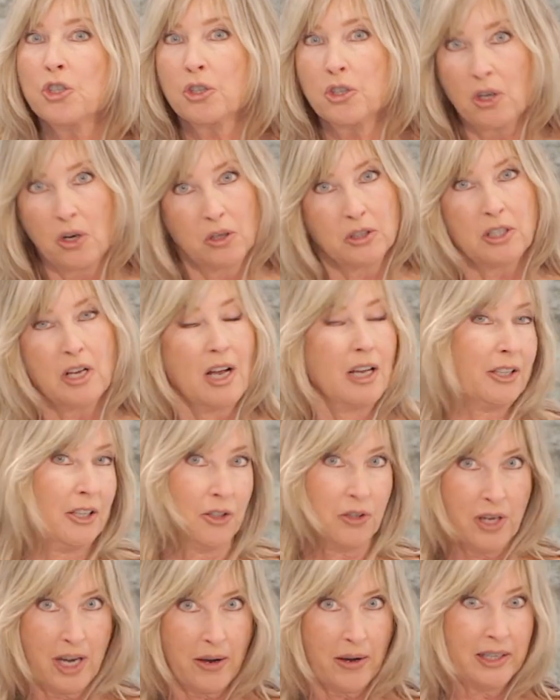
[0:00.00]
as you go
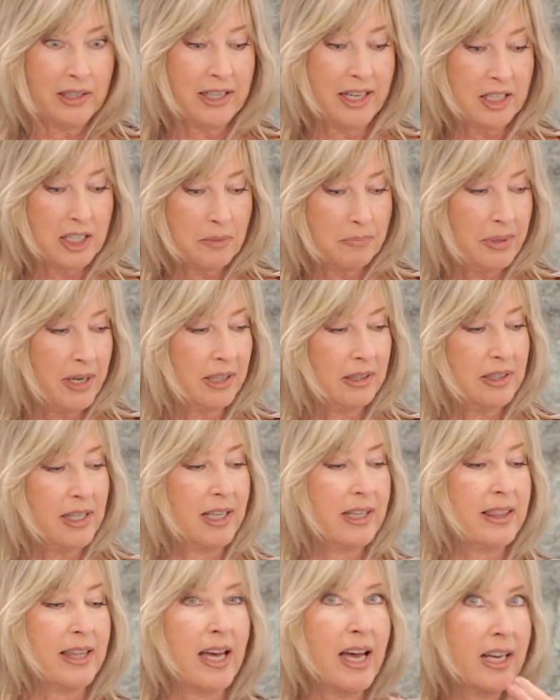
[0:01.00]
along. You know how I like to punt
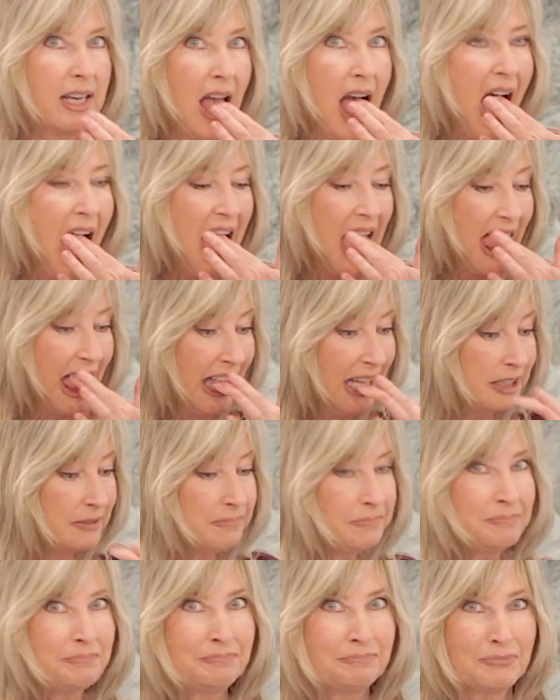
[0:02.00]
like that.
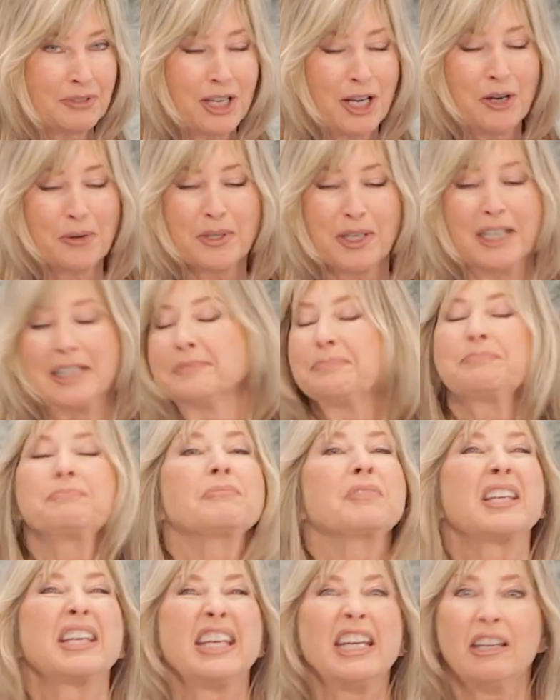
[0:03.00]
Okay,
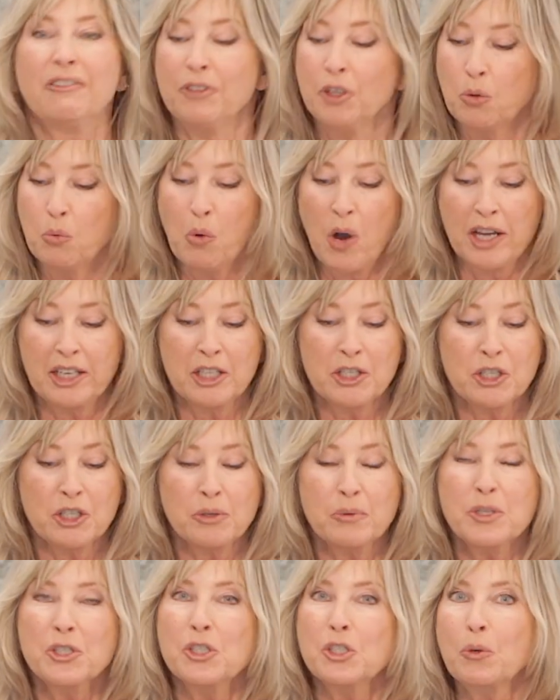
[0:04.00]
if you want to
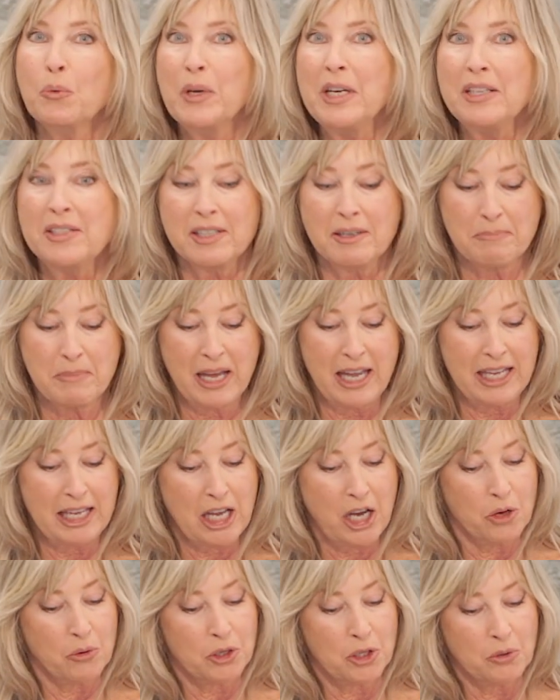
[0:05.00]
do a squeeze of
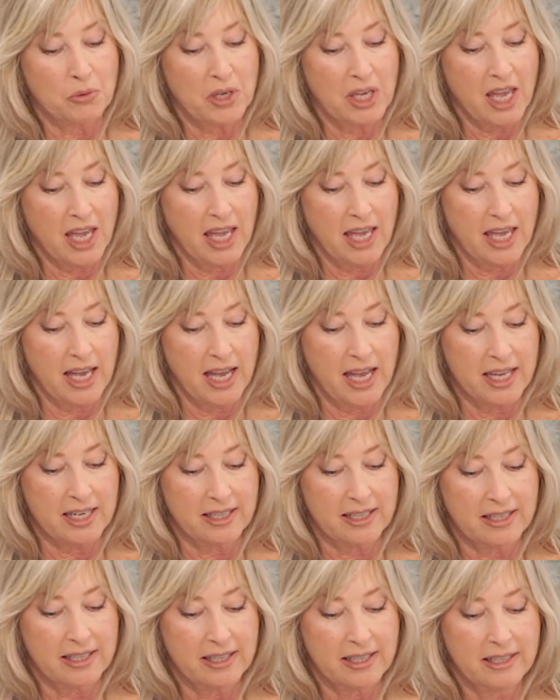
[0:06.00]
mayo, you
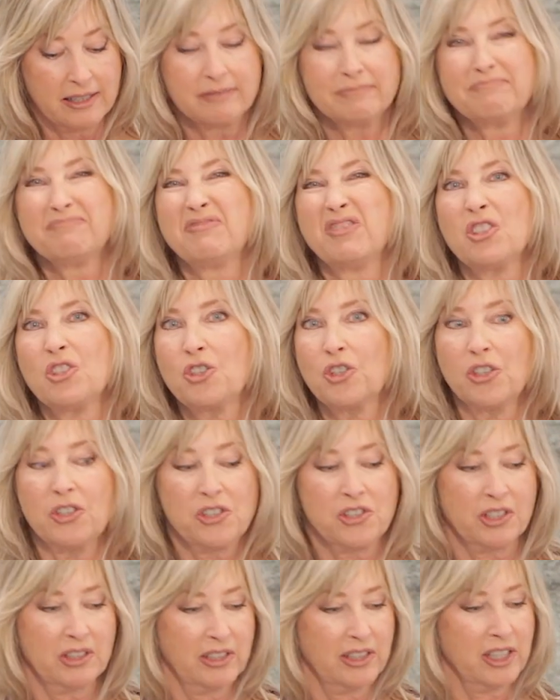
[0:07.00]
can,
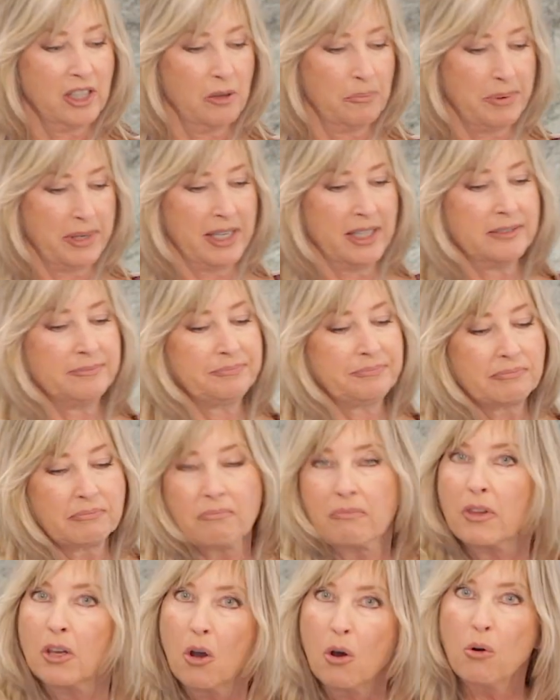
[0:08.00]
just a little bit,
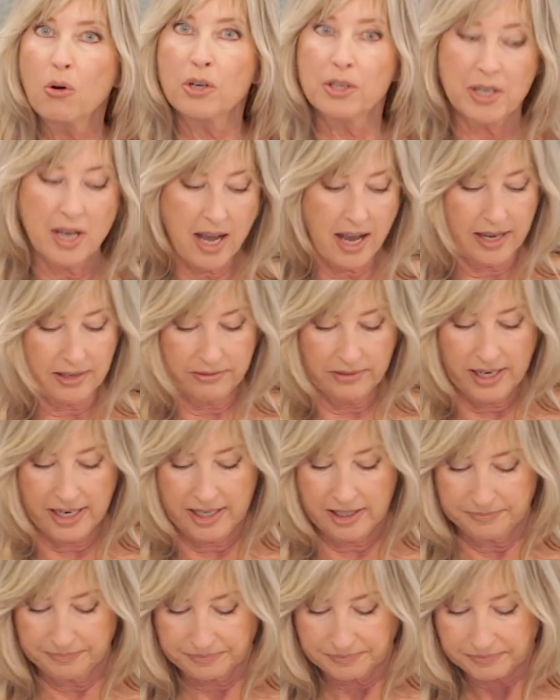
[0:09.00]
or not,
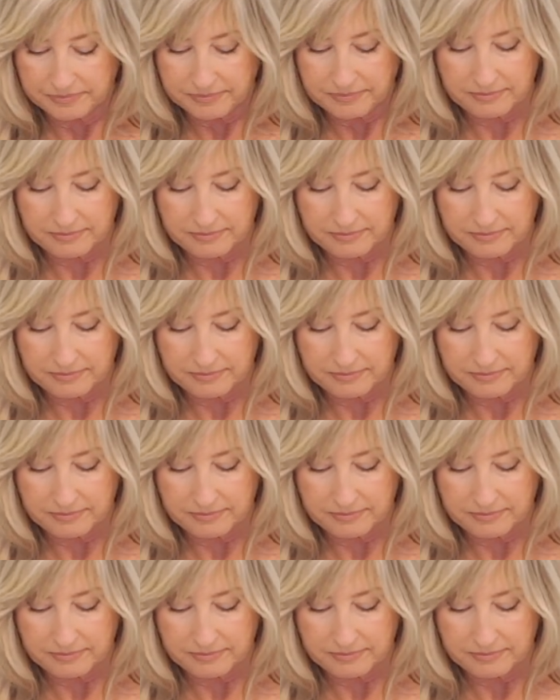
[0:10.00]
right?